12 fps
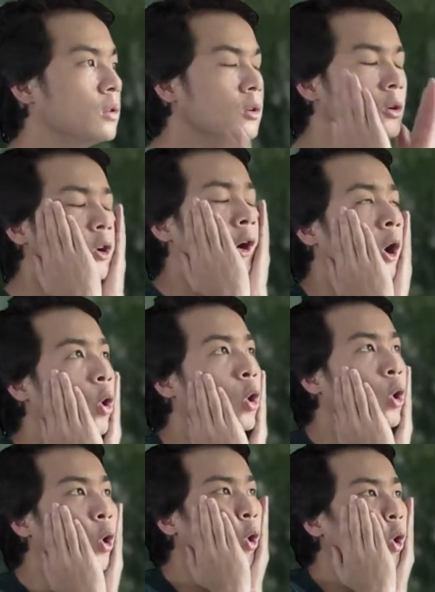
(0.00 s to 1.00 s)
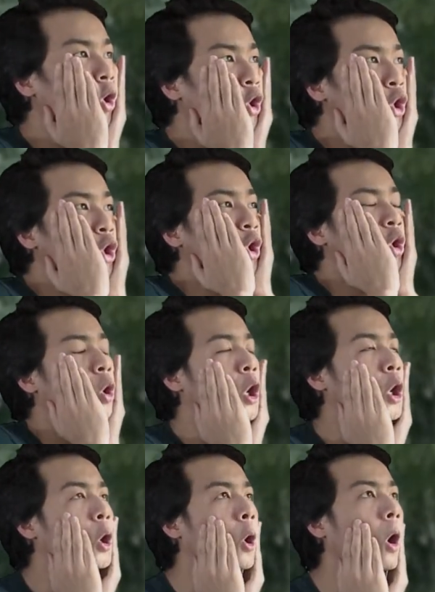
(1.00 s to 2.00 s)
It was like this train of
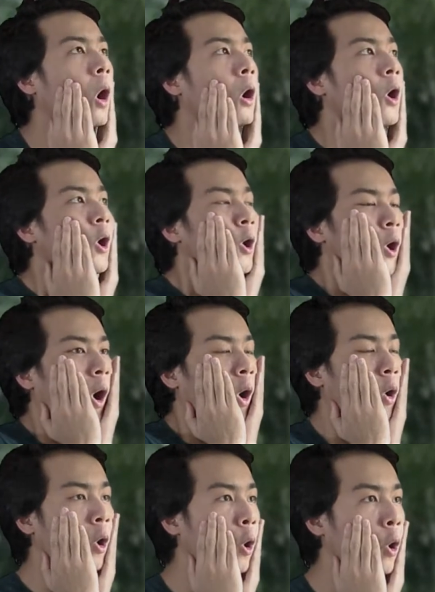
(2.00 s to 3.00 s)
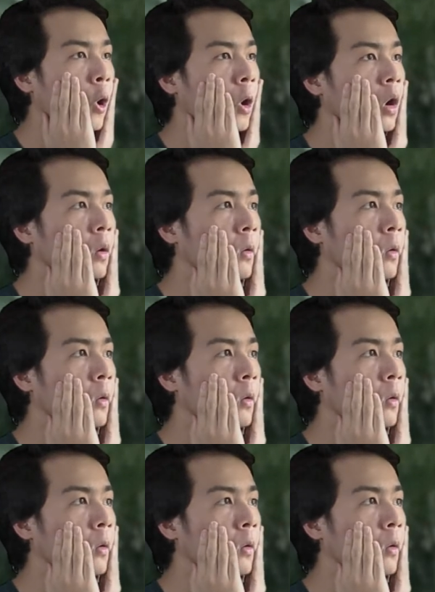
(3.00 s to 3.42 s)
stress had decided to plow into me.